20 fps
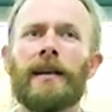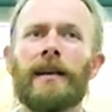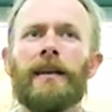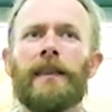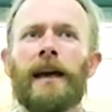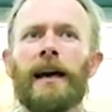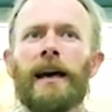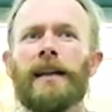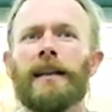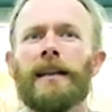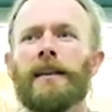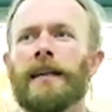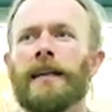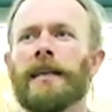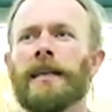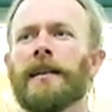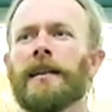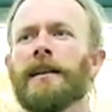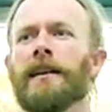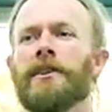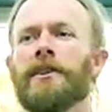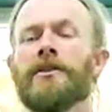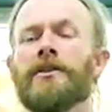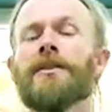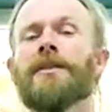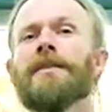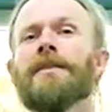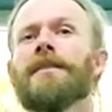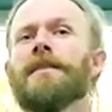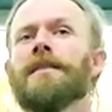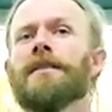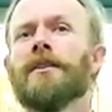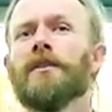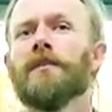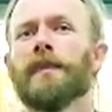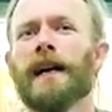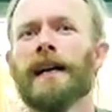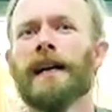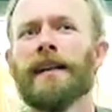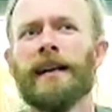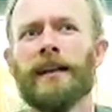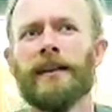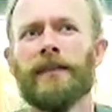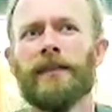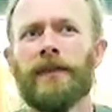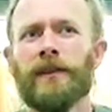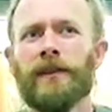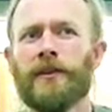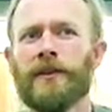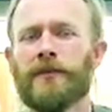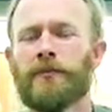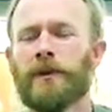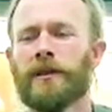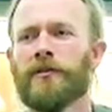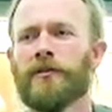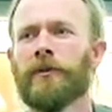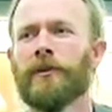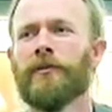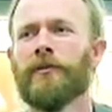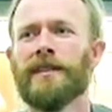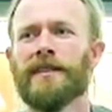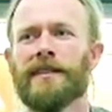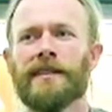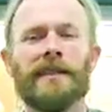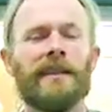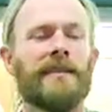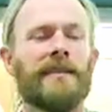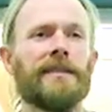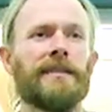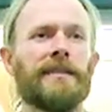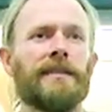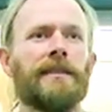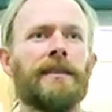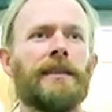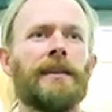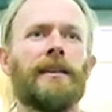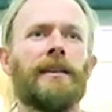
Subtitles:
that it induces its own magnetic fields, which would resist